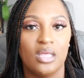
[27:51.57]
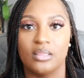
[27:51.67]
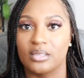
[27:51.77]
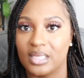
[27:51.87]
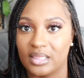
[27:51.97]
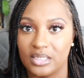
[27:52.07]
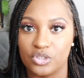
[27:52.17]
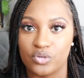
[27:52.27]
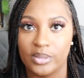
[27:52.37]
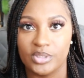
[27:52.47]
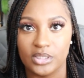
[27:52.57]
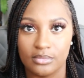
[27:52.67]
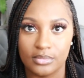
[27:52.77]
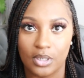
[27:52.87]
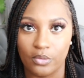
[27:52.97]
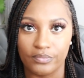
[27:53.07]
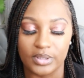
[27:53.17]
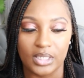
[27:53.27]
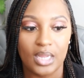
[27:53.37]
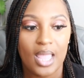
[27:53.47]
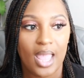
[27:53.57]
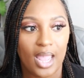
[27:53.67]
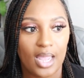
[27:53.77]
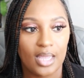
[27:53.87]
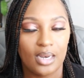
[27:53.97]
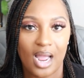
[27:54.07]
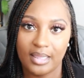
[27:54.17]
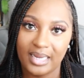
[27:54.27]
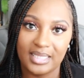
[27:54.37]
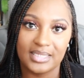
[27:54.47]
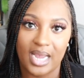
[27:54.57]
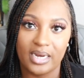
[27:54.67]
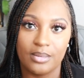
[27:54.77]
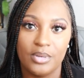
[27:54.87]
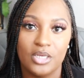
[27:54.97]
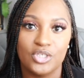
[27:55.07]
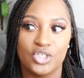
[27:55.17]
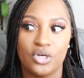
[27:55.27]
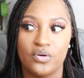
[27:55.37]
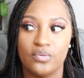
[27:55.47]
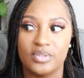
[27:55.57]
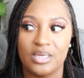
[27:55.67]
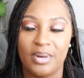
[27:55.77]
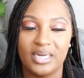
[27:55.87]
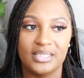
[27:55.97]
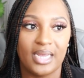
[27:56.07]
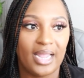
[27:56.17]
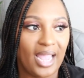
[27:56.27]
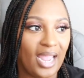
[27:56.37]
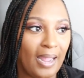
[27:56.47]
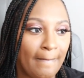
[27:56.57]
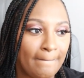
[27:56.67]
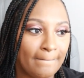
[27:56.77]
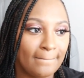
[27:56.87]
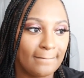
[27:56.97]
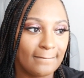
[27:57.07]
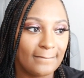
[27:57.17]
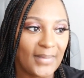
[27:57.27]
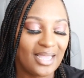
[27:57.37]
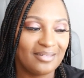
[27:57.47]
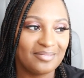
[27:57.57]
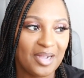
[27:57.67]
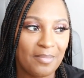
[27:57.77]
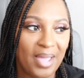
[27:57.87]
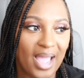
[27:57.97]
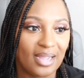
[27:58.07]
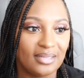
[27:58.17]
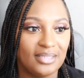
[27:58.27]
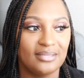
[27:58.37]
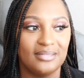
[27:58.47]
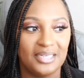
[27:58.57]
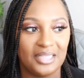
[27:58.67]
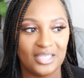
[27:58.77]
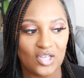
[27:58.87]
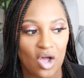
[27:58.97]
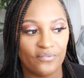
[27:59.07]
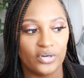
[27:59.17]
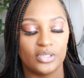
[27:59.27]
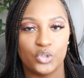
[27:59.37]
looked at the description, hopefully, and I like this item. So somebody's like, hey, come back, look at this offer,